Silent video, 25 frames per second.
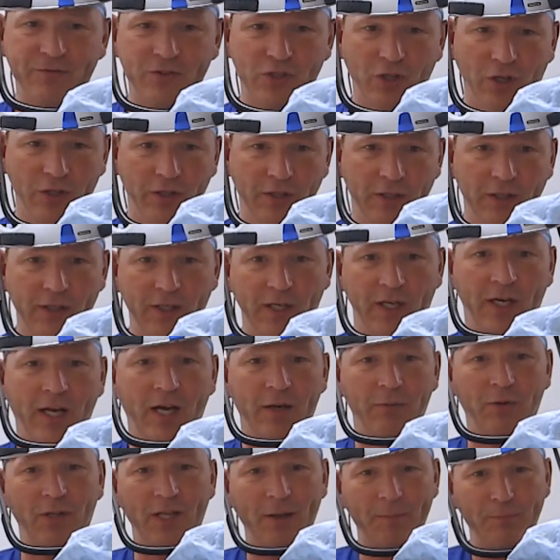which means that
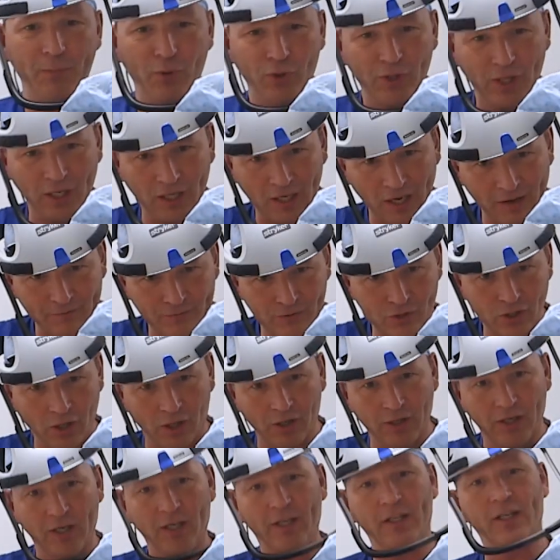everything's very
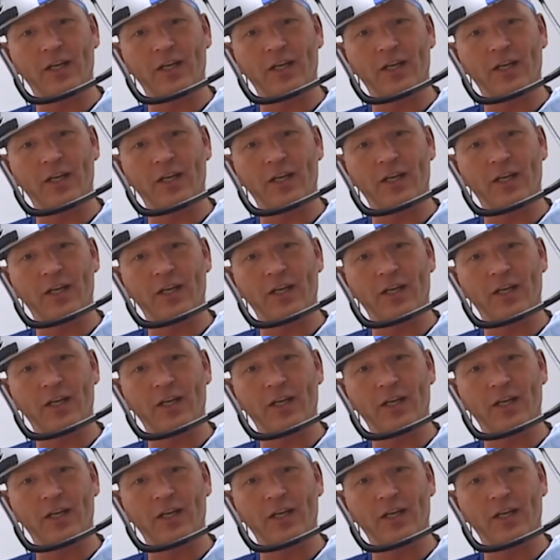accurately